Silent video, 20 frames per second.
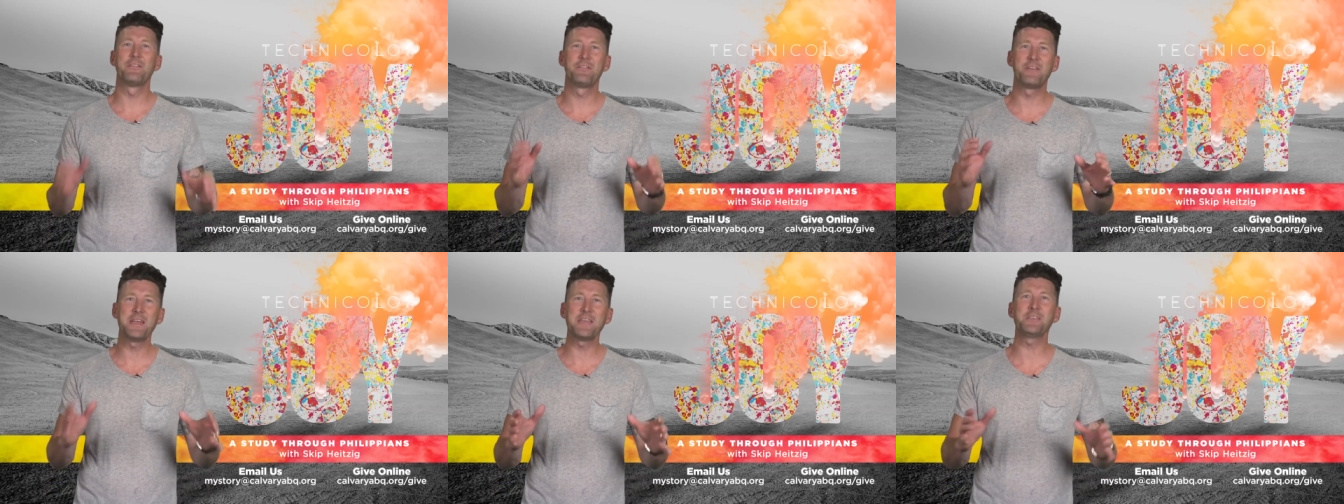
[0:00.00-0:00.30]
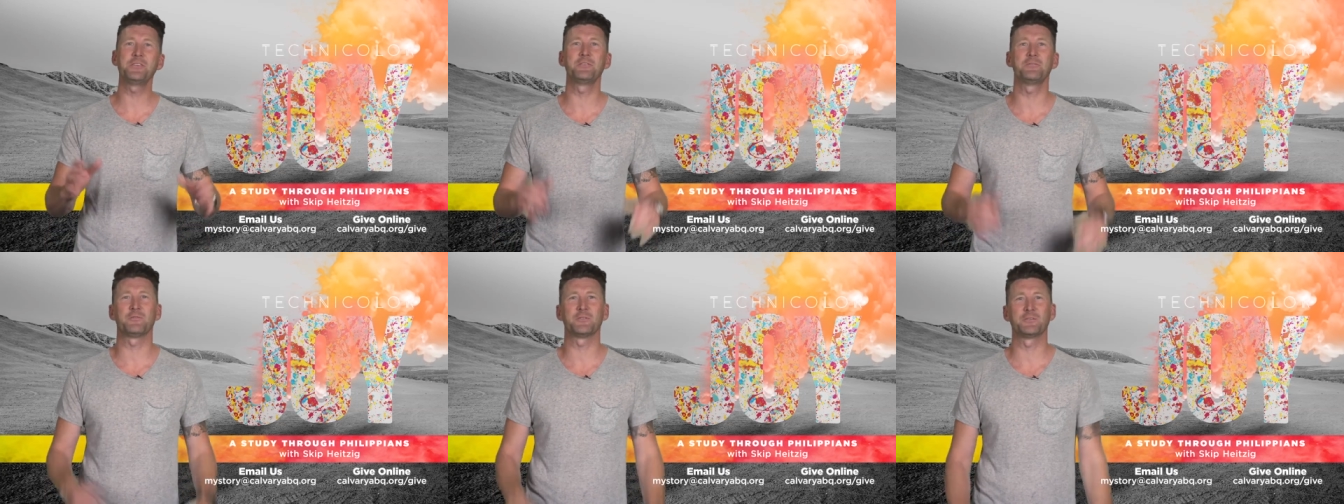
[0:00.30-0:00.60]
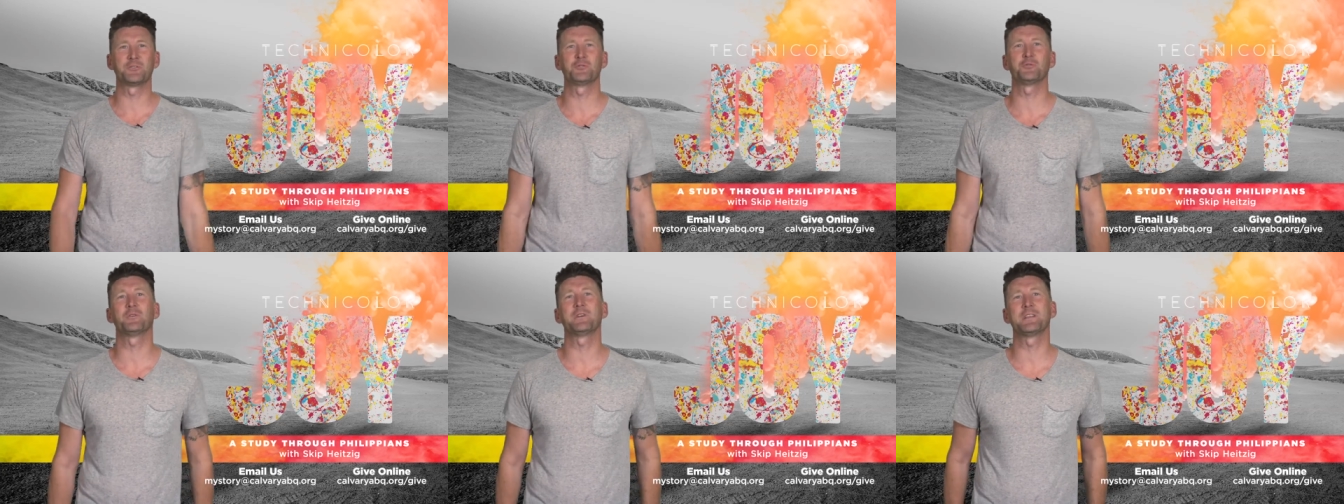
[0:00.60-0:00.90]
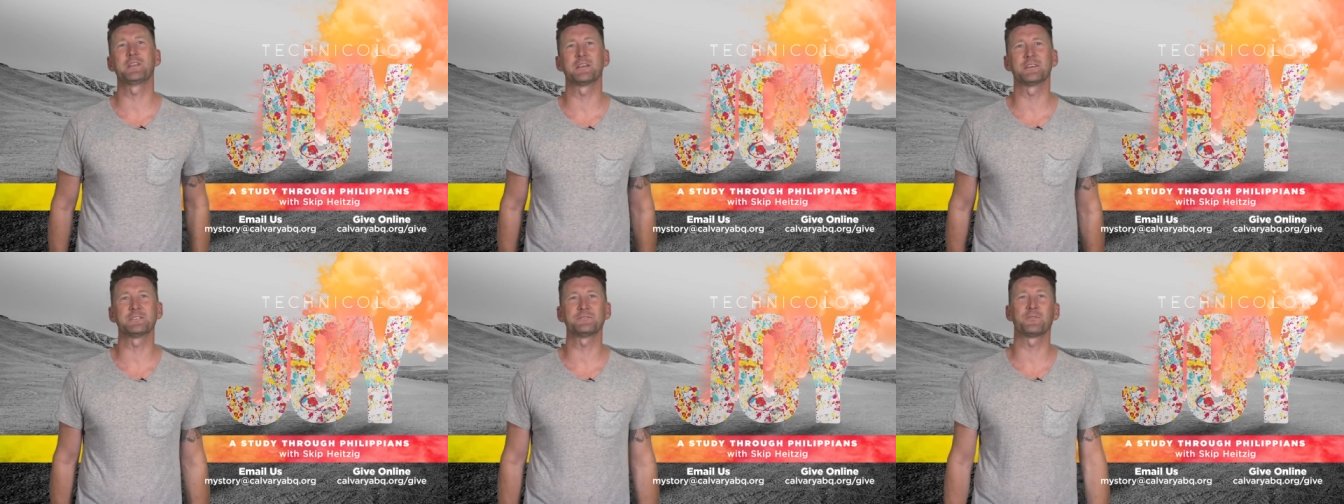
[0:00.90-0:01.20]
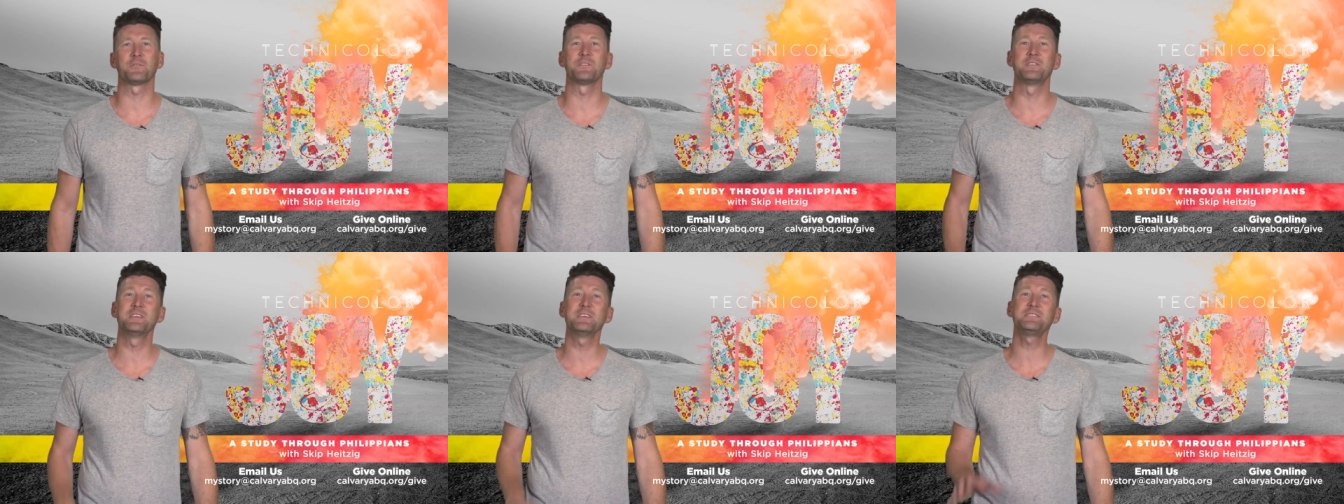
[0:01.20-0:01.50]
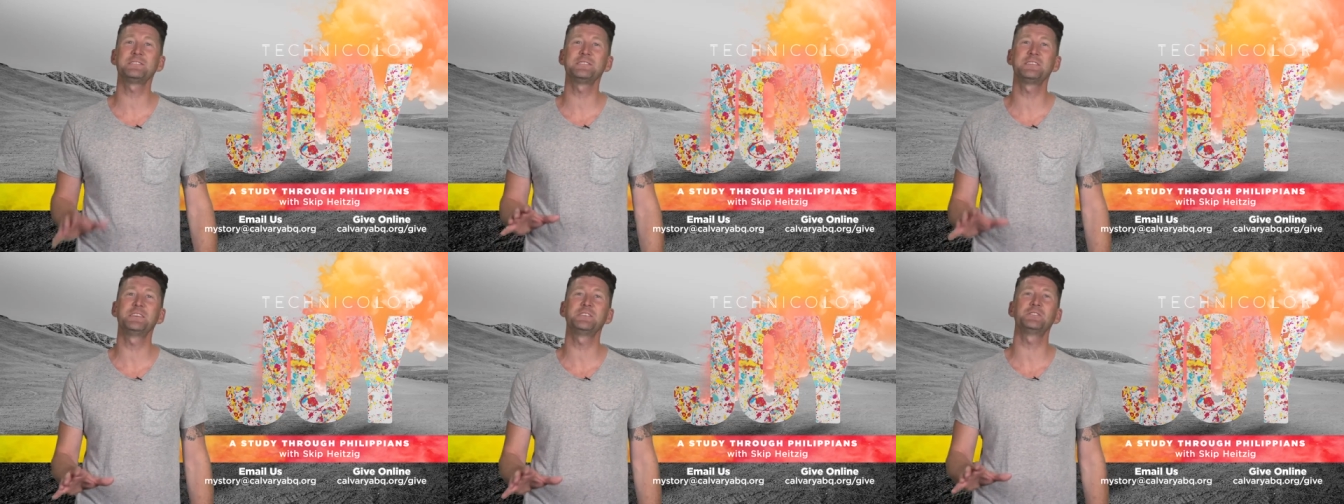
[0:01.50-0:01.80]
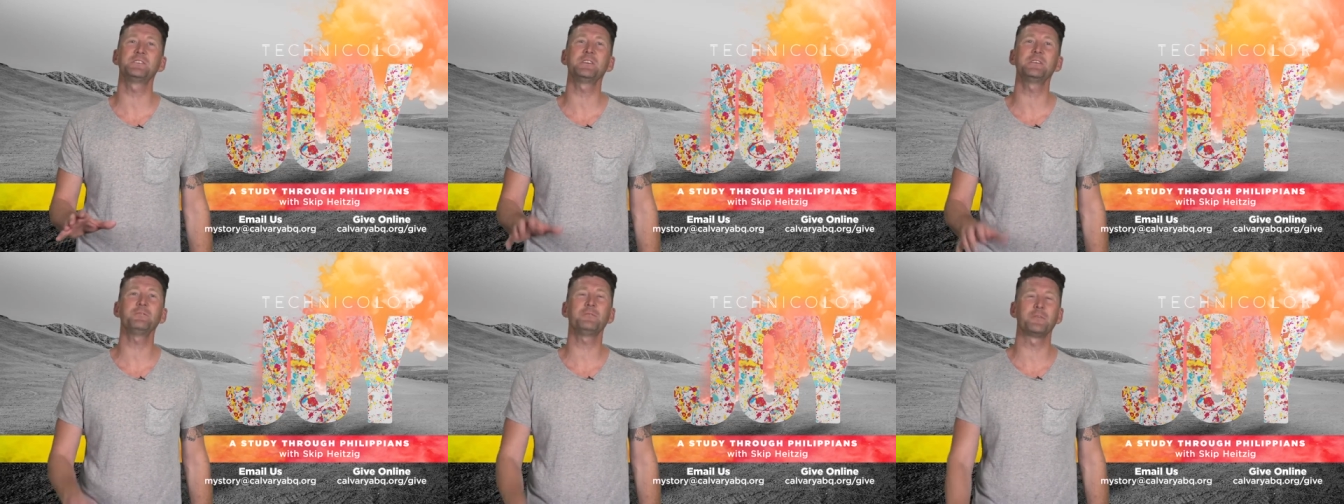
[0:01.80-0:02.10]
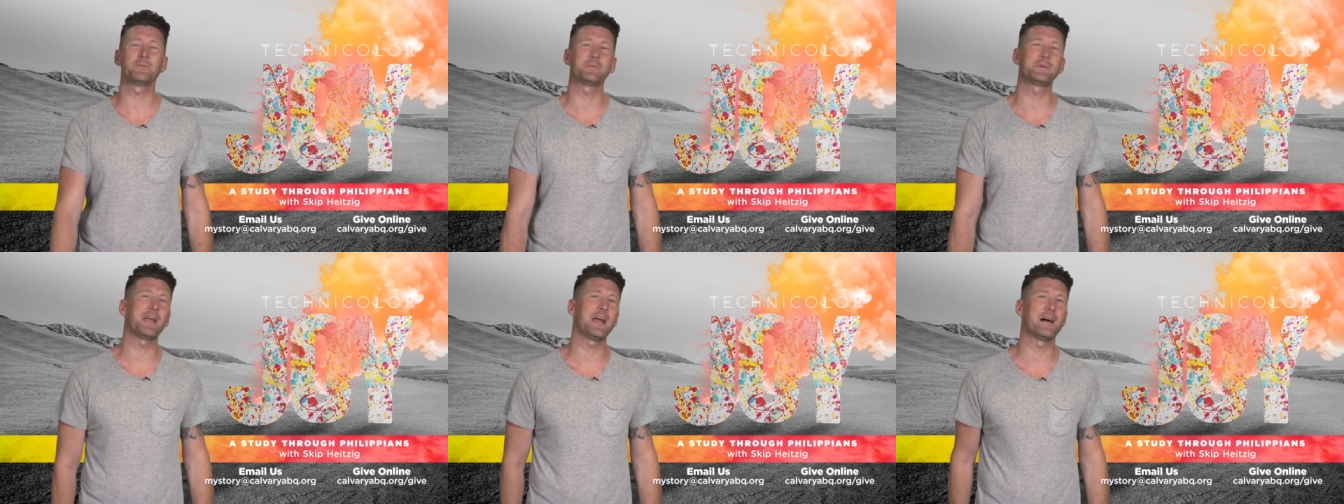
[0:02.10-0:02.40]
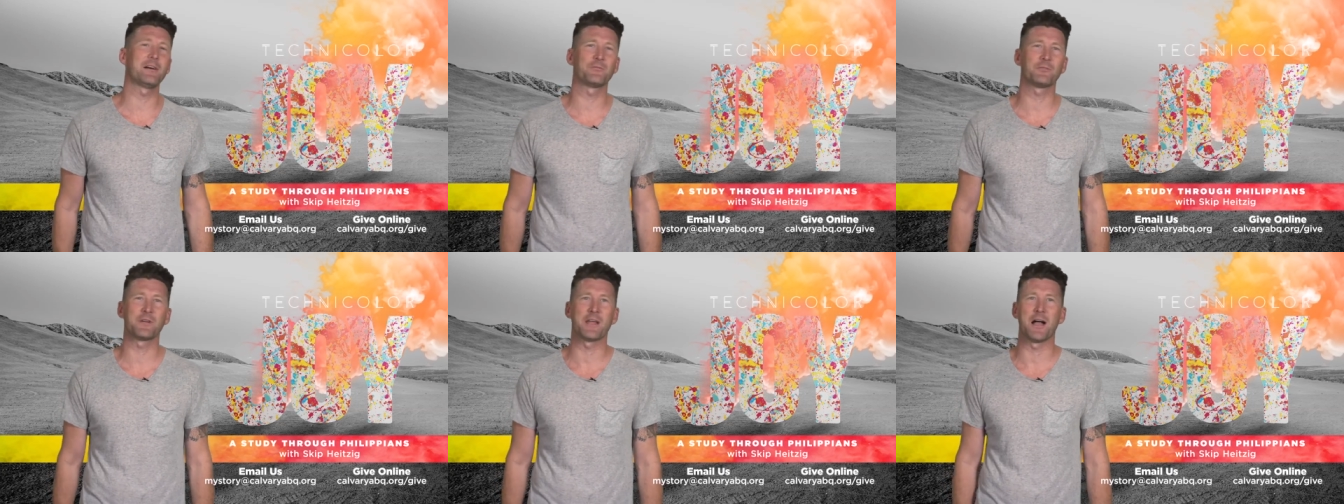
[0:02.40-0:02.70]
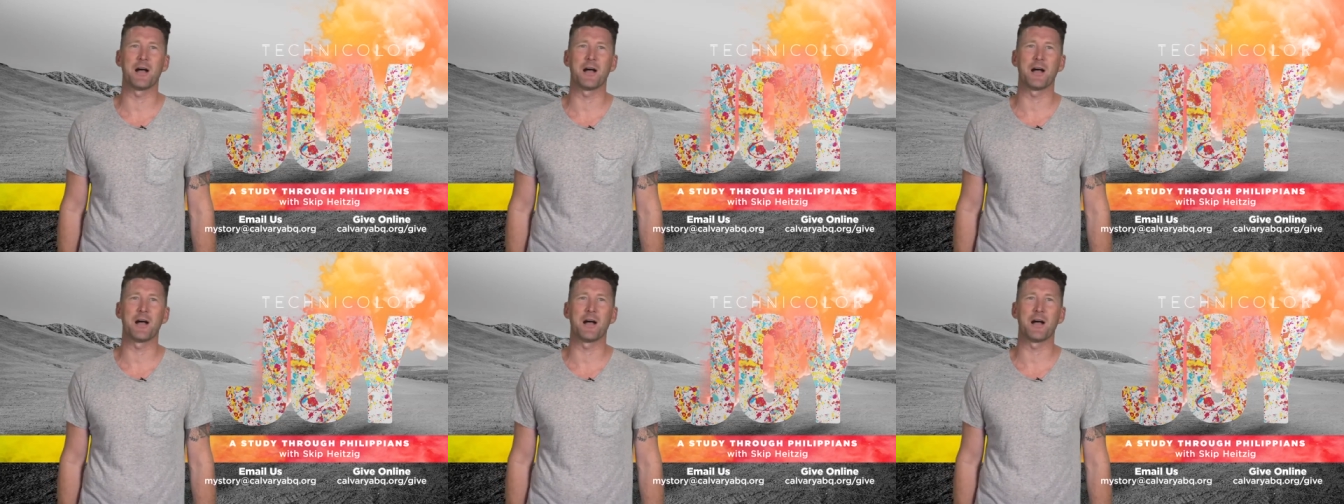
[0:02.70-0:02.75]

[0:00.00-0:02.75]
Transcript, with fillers: Thank you for joining us for this teaching from Calvary